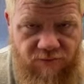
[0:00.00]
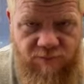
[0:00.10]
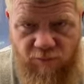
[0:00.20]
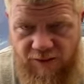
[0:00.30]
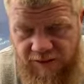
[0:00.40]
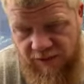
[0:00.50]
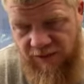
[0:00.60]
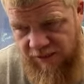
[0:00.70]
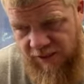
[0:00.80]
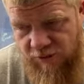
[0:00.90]
him a reason
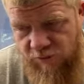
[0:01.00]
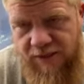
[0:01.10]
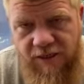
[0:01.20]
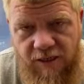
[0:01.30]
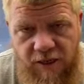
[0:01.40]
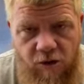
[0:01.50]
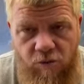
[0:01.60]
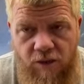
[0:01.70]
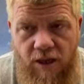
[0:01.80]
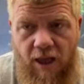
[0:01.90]
and he's ready to
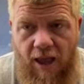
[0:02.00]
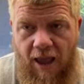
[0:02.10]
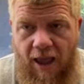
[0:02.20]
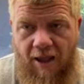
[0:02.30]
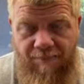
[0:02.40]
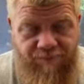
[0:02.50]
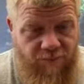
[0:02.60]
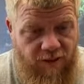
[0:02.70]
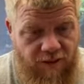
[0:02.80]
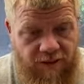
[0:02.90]
go and
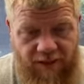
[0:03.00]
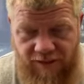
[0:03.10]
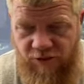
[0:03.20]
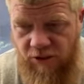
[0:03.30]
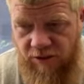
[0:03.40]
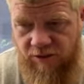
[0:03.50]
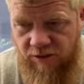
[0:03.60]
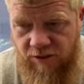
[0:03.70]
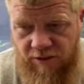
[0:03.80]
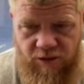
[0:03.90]
he started
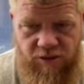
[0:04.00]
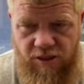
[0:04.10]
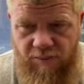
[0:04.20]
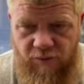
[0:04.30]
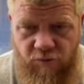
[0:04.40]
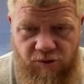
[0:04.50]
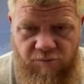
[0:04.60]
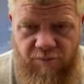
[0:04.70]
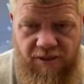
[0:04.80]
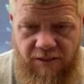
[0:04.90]
he starts coming towards
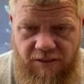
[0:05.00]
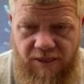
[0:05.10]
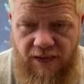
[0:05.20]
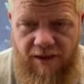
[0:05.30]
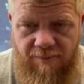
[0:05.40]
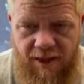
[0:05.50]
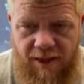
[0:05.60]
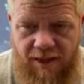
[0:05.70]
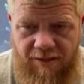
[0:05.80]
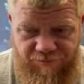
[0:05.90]
me and sam
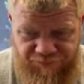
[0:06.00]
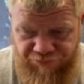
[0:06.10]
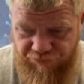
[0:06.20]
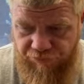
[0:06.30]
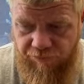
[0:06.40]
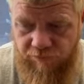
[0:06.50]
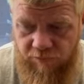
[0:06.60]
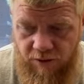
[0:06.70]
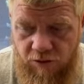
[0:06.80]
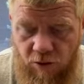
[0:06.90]
and
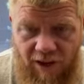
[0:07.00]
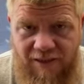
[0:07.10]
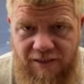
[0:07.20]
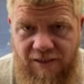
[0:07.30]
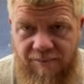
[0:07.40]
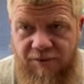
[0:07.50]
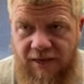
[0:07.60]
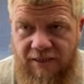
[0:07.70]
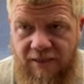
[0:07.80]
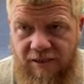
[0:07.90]
you know, I ended up
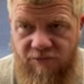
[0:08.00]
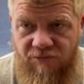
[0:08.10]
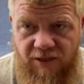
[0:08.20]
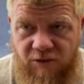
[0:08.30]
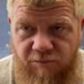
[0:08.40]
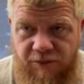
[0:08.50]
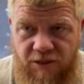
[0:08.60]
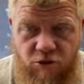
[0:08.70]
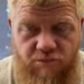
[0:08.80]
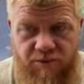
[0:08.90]
taking a defensive
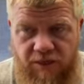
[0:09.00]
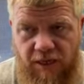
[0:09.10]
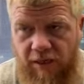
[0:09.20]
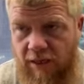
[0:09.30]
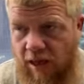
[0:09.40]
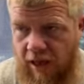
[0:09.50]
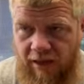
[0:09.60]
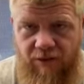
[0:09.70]
position because I, I,